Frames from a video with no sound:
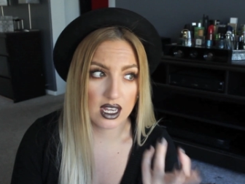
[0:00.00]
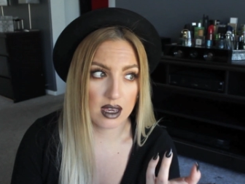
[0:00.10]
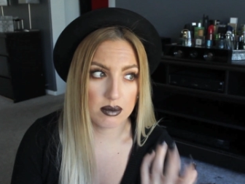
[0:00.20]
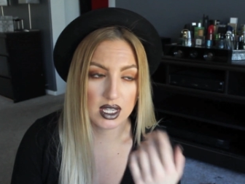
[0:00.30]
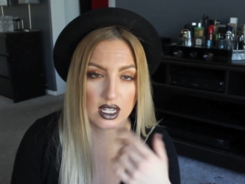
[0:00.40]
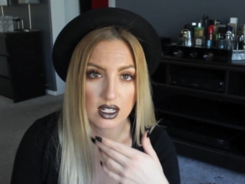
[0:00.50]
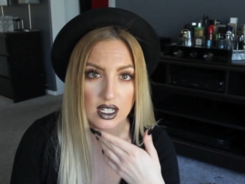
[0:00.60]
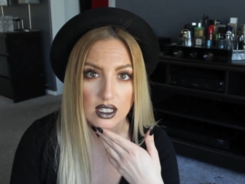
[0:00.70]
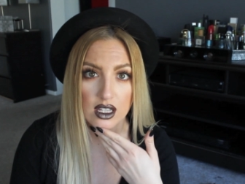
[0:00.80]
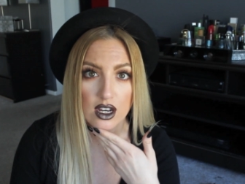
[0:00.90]
I mean,
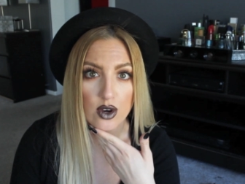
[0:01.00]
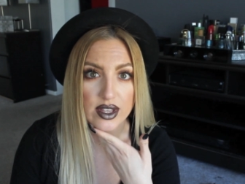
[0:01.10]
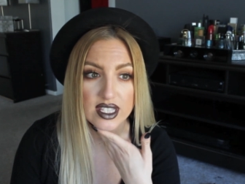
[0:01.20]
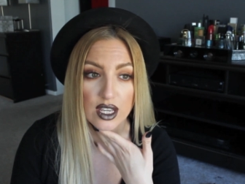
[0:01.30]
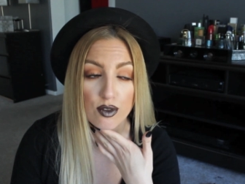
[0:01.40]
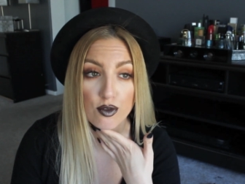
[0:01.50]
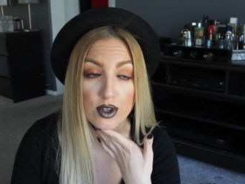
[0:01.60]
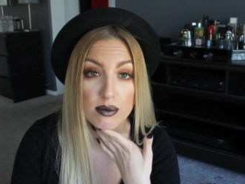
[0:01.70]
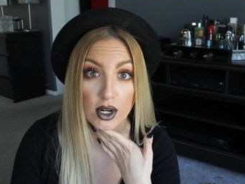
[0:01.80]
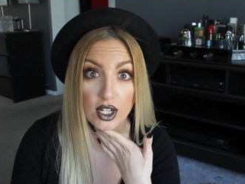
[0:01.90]
hello, that's like
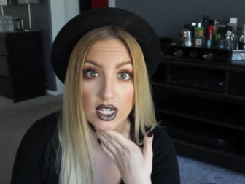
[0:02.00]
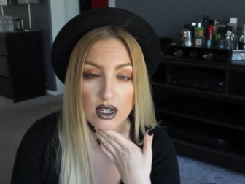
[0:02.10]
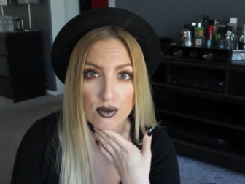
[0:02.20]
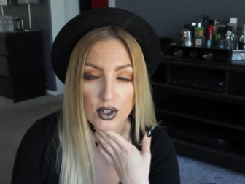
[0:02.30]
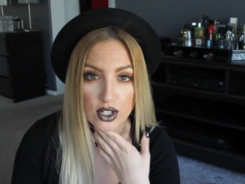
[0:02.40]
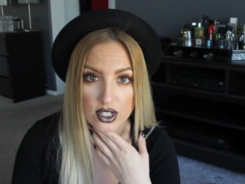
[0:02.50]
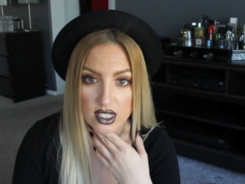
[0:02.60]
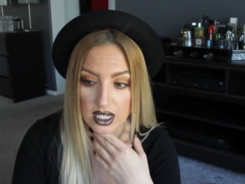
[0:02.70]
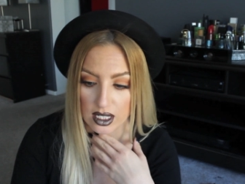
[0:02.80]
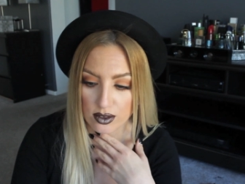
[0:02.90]
free marketing for
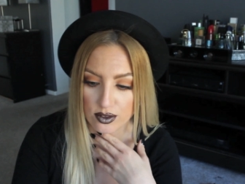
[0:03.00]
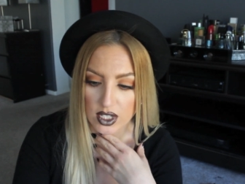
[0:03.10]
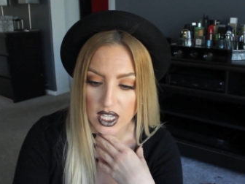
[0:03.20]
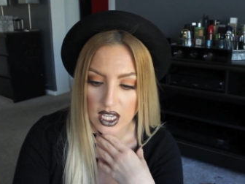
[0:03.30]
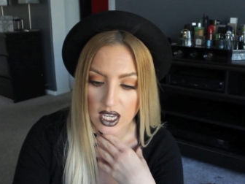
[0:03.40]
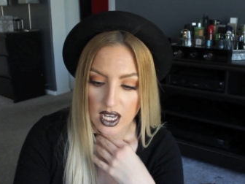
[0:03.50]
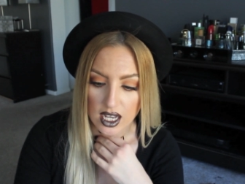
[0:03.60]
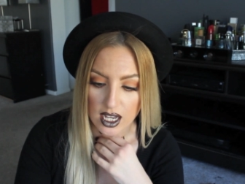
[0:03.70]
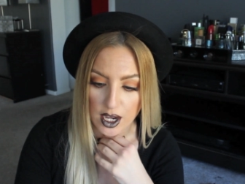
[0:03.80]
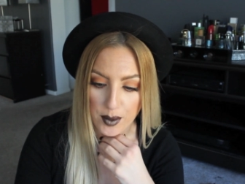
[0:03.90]
yourself,
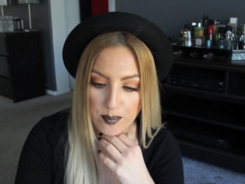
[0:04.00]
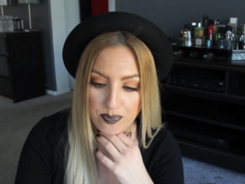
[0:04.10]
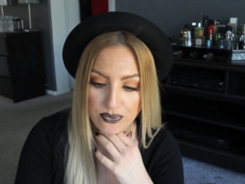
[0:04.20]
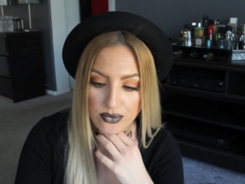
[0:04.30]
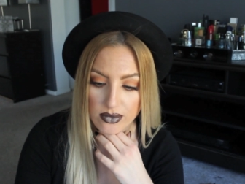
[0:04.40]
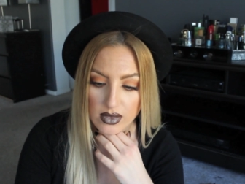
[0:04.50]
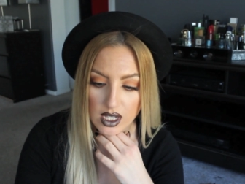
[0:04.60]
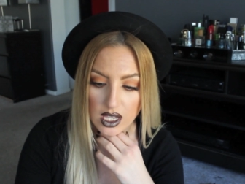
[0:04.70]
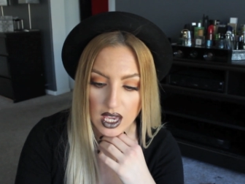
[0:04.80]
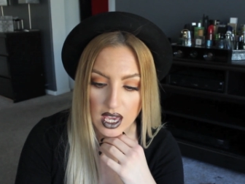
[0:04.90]
um,
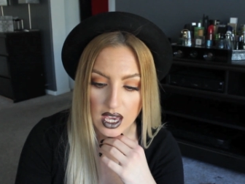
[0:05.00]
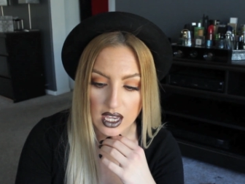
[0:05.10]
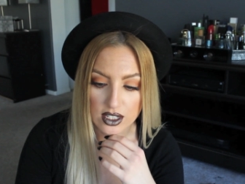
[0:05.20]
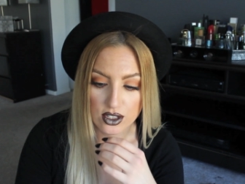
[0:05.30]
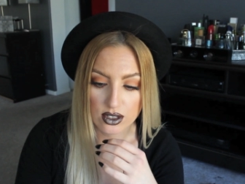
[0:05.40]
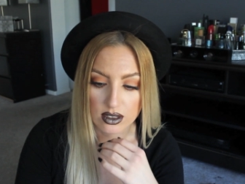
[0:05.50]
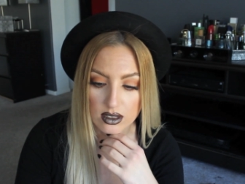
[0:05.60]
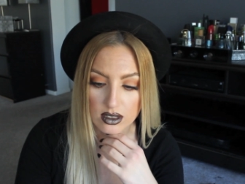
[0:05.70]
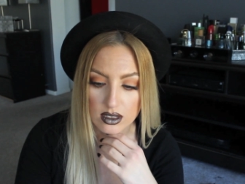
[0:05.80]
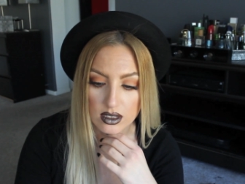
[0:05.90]

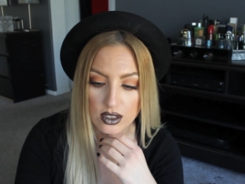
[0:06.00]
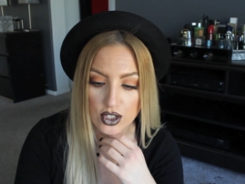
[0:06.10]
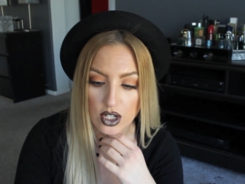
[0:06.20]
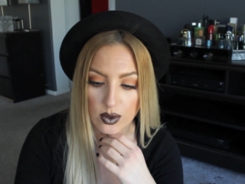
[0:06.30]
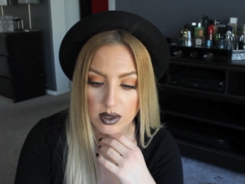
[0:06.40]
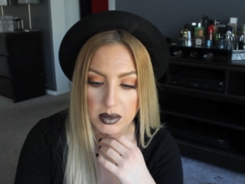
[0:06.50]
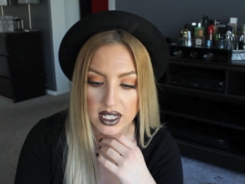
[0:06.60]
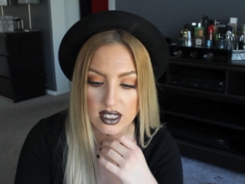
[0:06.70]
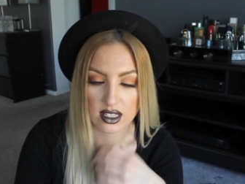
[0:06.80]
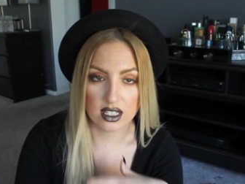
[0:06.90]
and showing
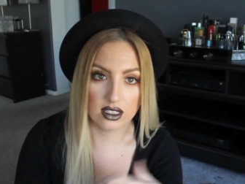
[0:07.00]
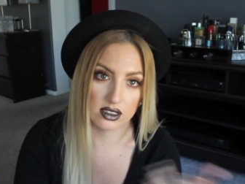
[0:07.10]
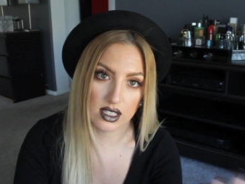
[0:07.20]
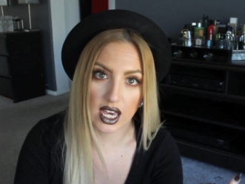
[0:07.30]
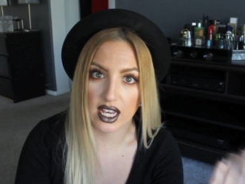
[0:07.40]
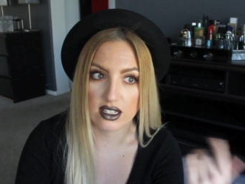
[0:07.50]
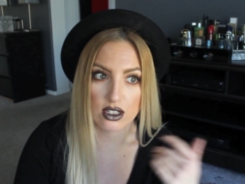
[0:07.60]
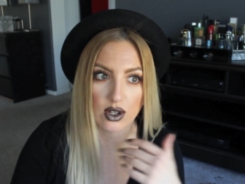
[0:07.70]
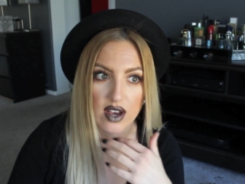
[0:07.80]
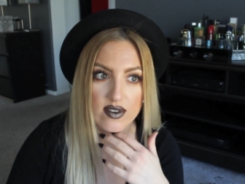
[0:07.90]
my skills. Yeah,
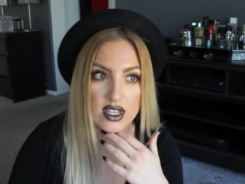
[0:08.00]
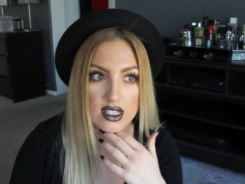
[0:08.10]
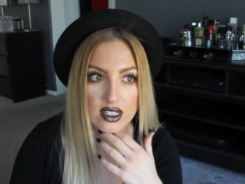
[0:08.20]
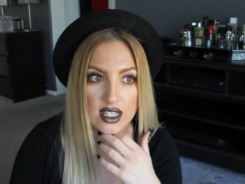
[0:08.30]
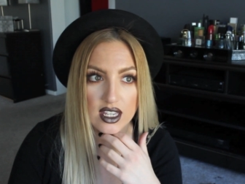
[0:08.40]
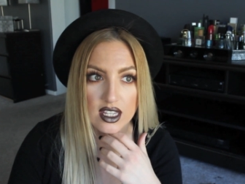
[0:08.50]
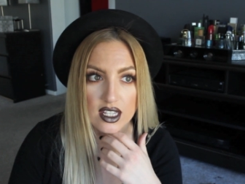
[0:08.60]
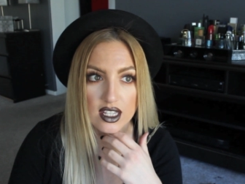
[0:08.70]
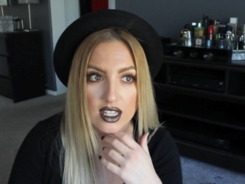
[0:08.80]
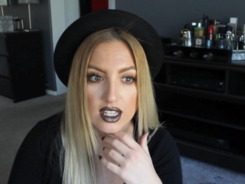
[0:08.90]
so obviously
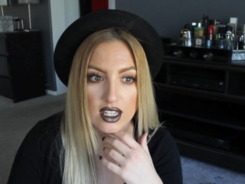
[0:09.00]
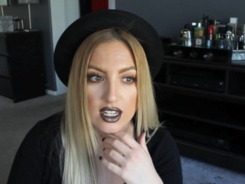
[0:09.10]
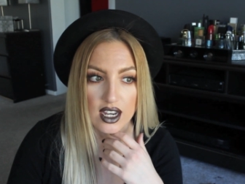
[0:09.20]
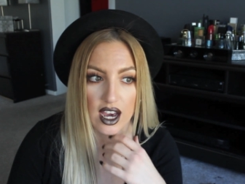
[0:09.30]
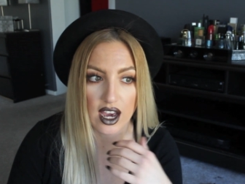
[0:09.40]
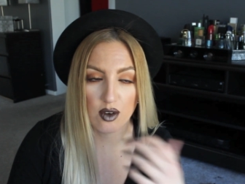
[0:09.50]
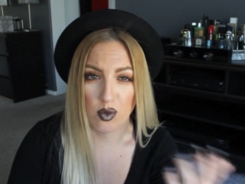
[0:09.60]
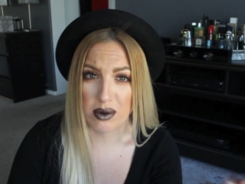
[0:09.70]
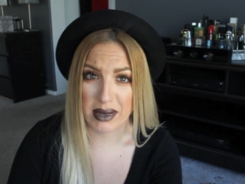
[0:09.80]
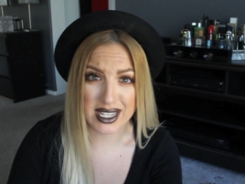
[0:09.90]
I,
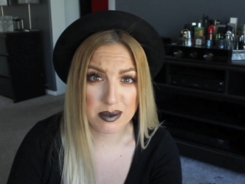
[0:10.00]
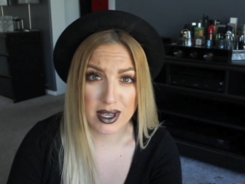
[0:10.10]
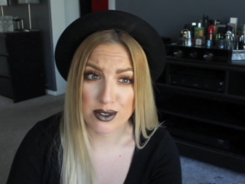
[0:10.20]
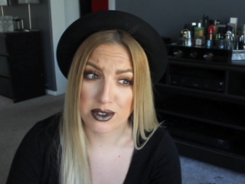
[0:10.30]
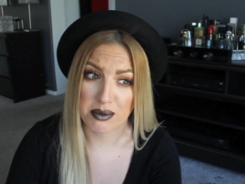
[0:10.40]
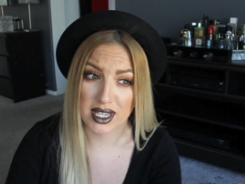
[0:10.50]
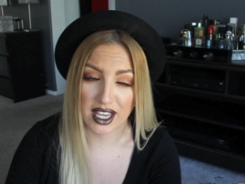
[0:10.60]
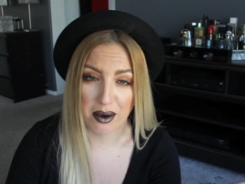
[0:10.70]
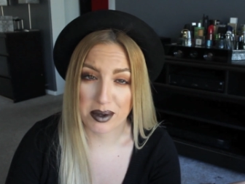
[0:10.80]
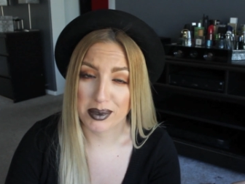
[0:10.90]
when MySpace was
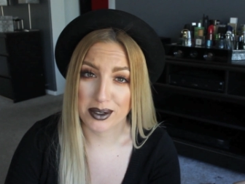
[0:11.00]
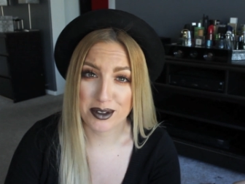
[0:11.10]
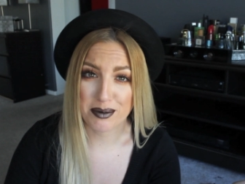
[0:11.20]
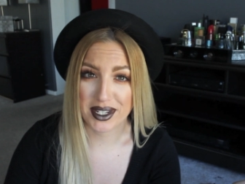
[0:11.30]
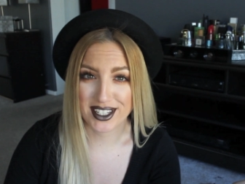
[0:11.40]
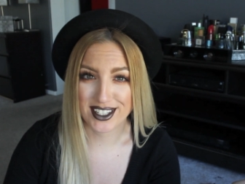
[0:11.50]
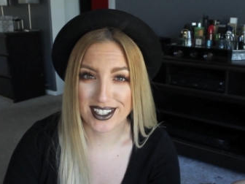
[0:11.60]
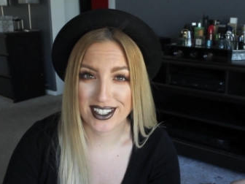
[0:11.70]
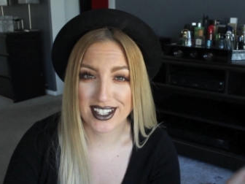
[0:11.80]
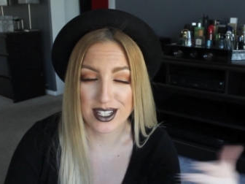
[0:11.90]
big, I would post
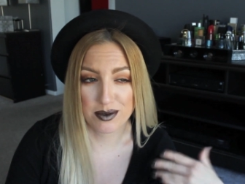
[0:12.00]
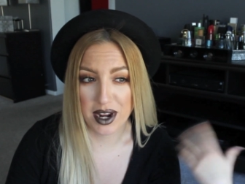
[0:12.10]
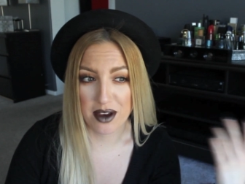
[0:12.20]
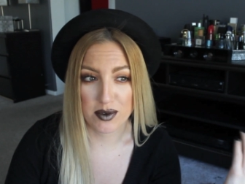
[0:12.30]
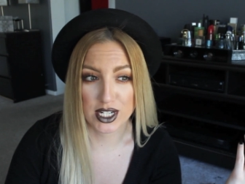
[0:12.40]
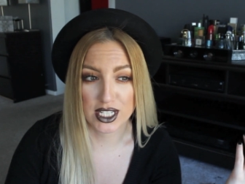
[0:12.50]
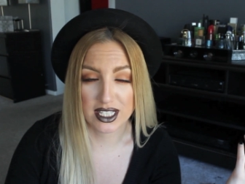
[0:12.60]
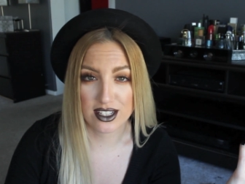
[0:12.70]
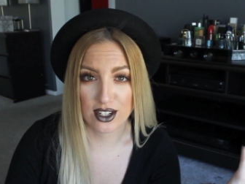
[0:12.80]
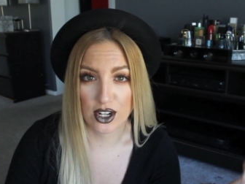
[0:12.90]
pictures. That's when I
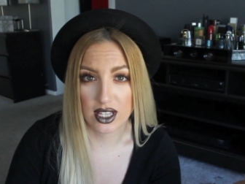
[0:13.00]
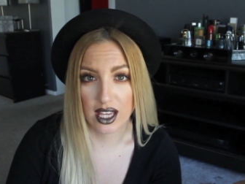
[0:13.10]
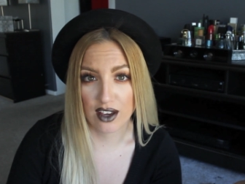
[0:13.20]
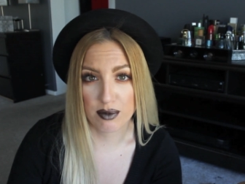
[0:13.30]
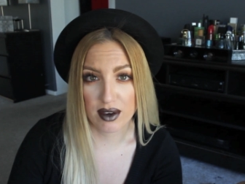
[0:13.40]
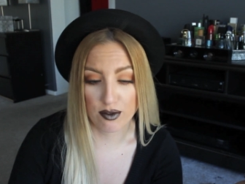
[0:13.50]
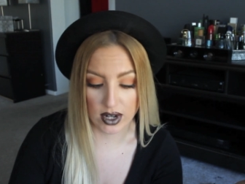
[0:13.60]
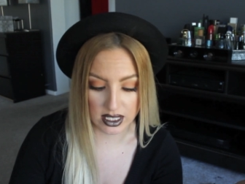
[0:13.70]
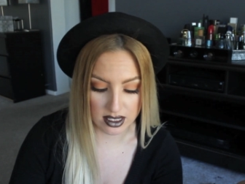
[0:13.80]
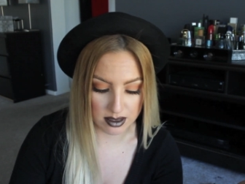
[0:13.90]
originally started, like, of my
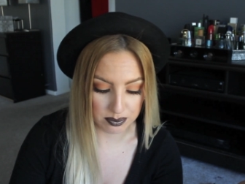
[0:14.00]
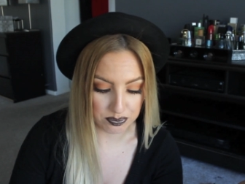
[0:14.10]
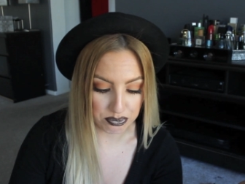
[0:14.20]
friends'